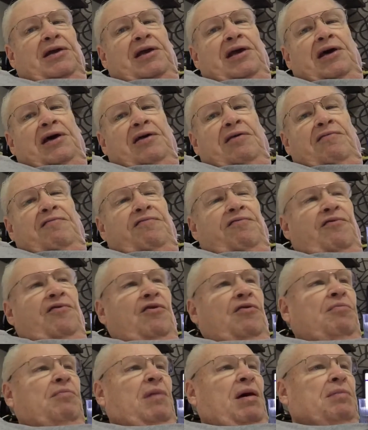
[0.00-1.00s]
account
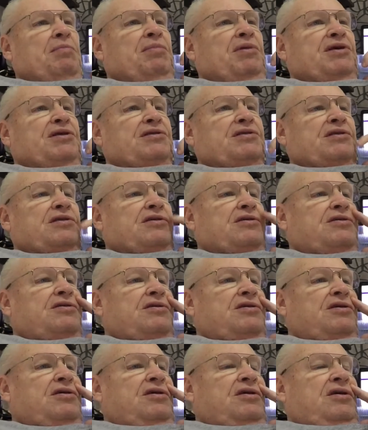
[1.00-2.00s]
for my business.